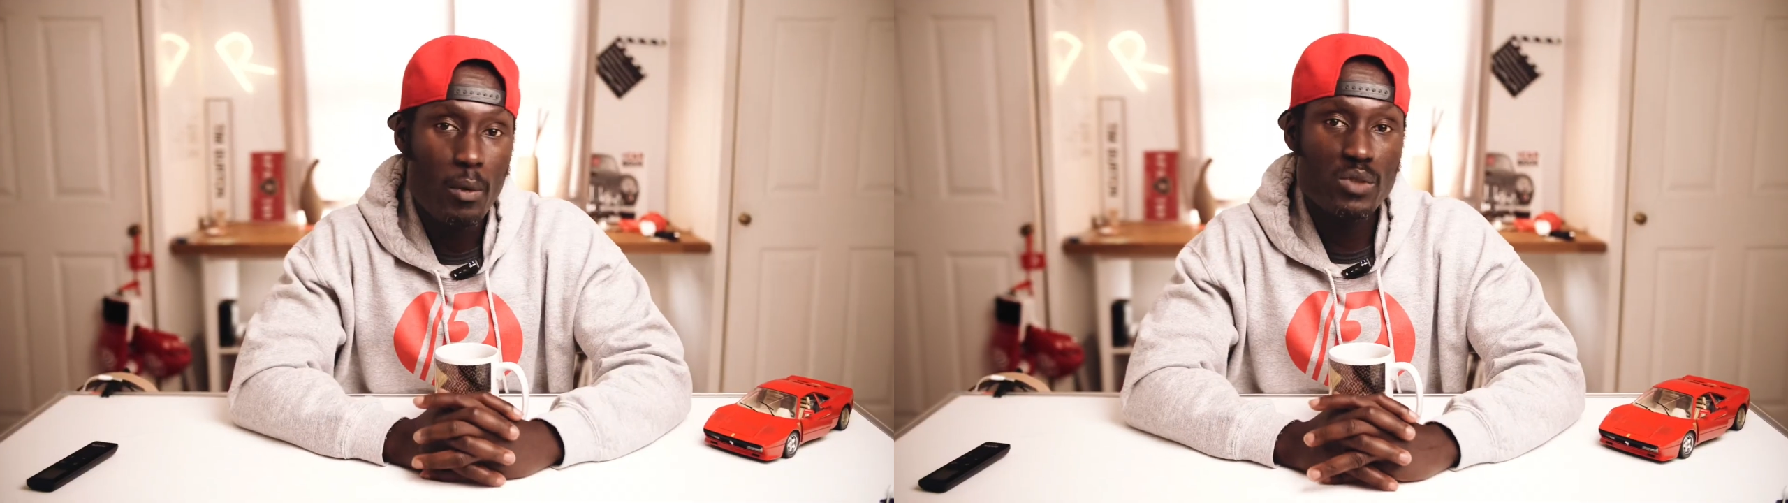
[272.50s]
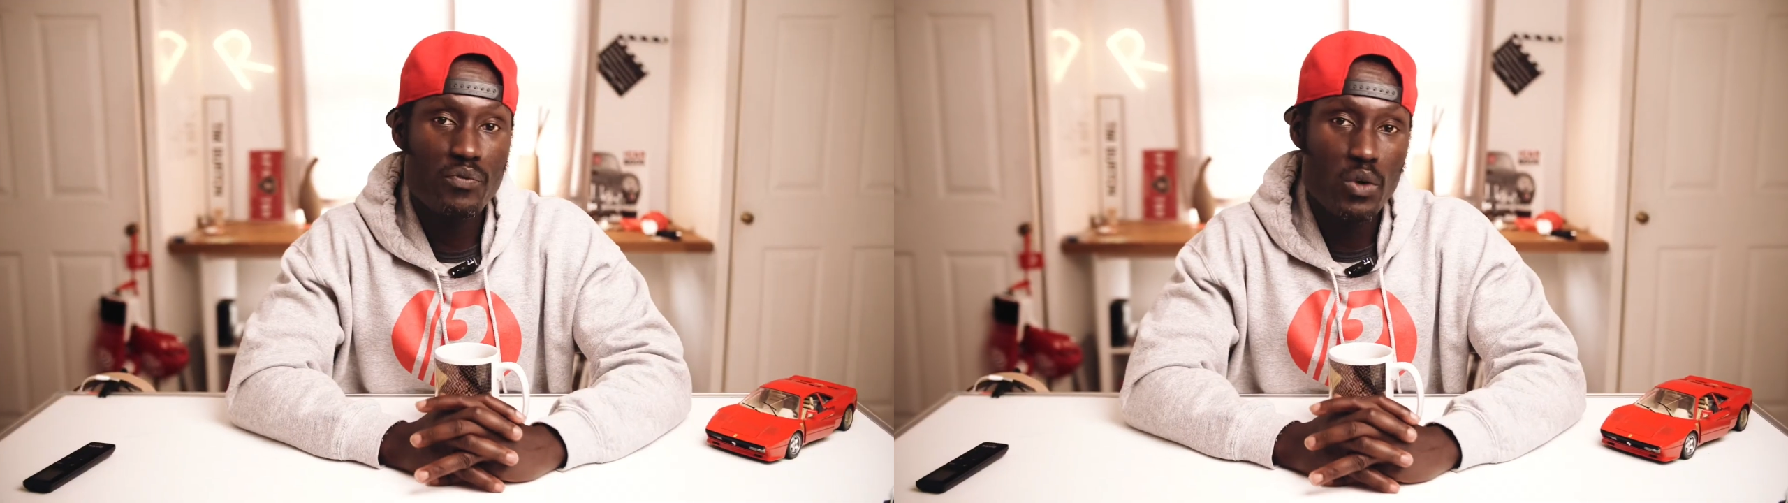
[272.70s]
I
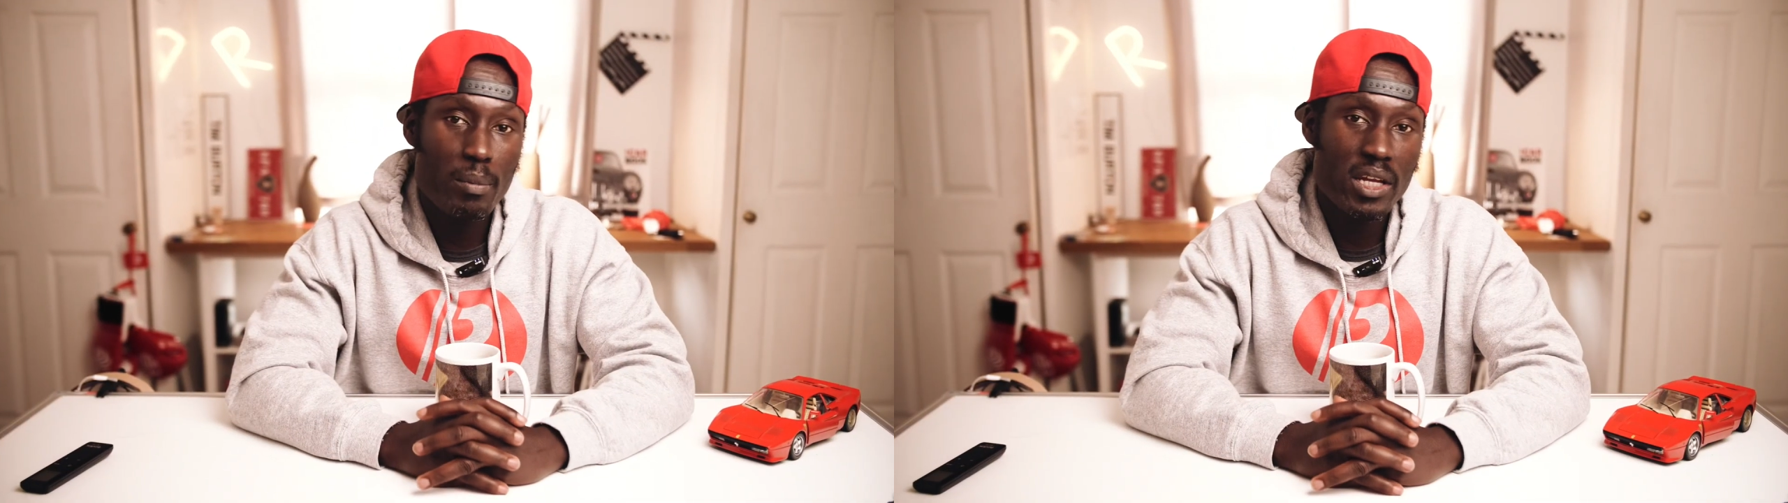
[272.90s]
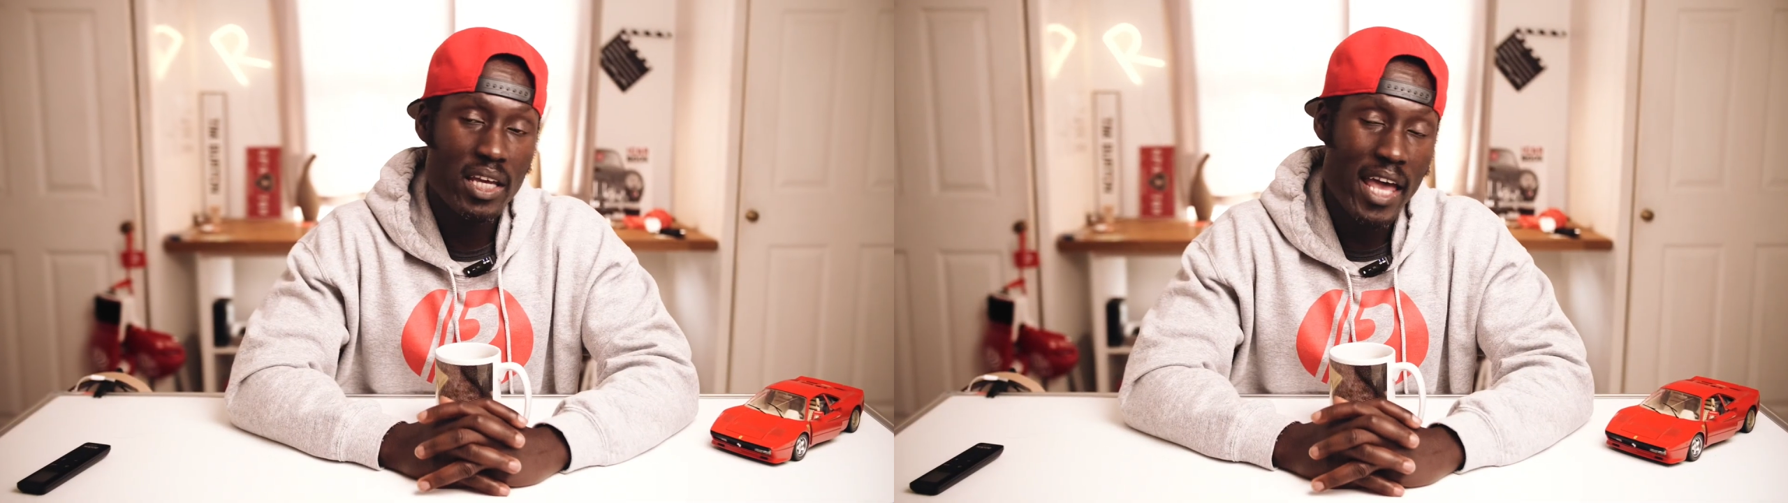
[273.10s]
was
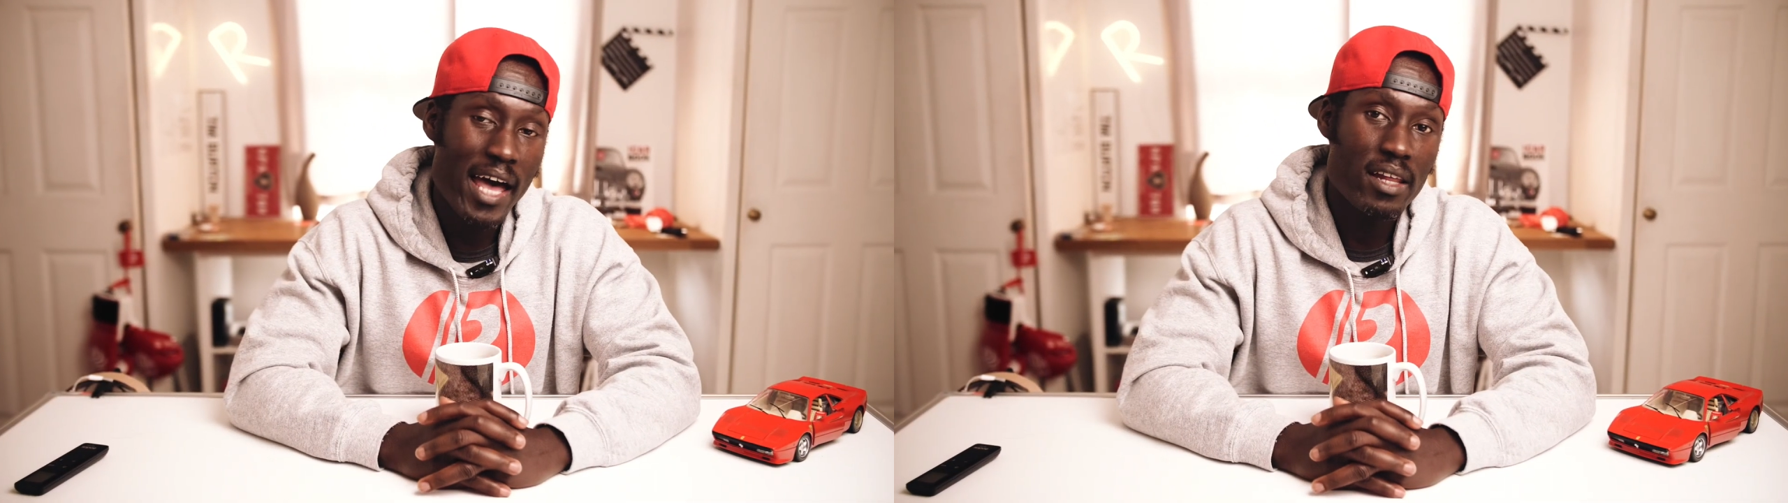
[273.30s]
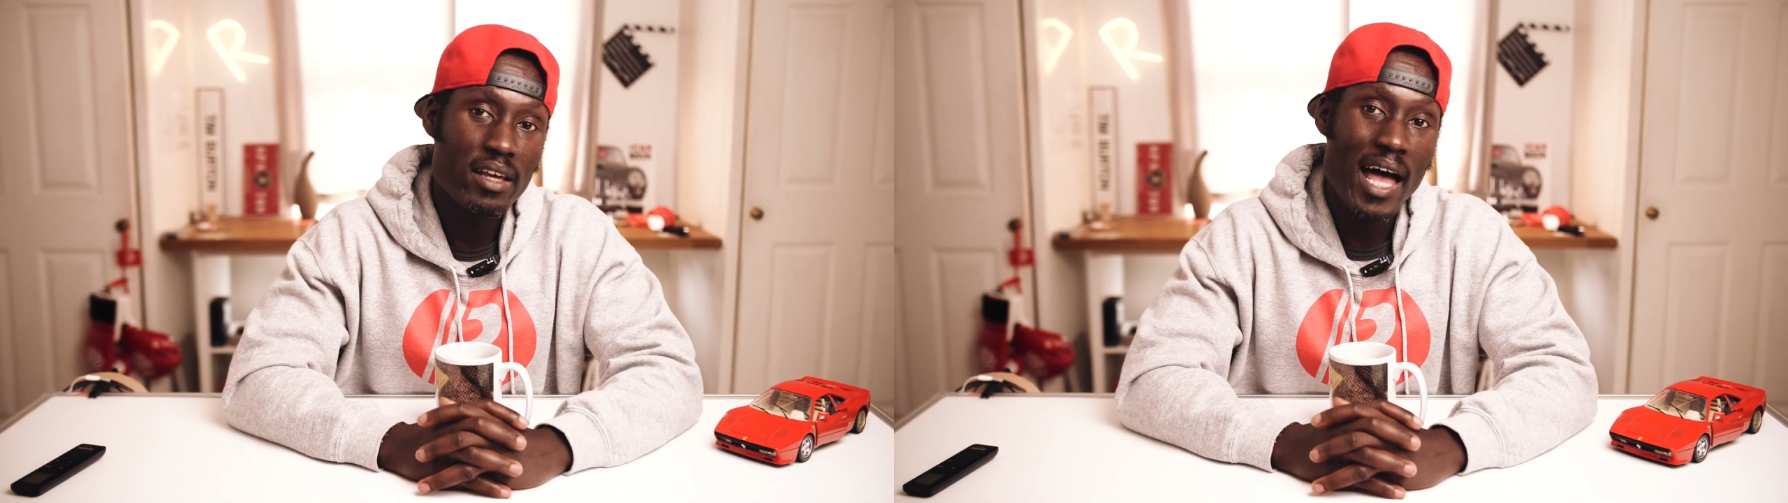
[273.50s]
filming the Cali,